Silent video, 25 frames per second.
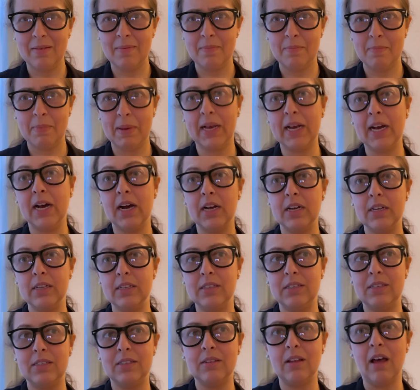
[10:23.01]

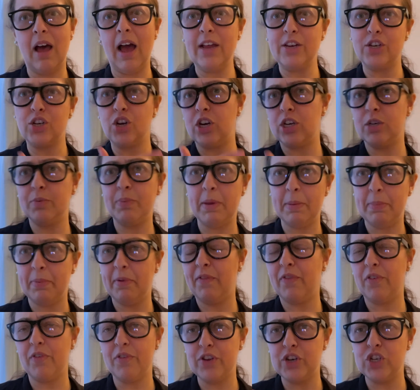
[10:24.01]
because I charge people
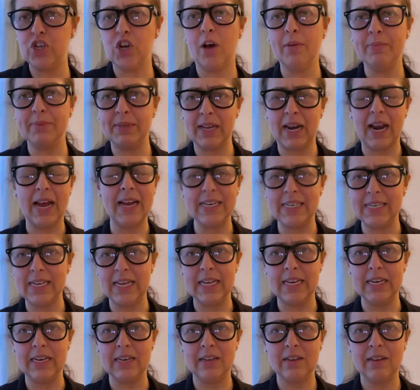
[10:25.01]
for the jobs that I did,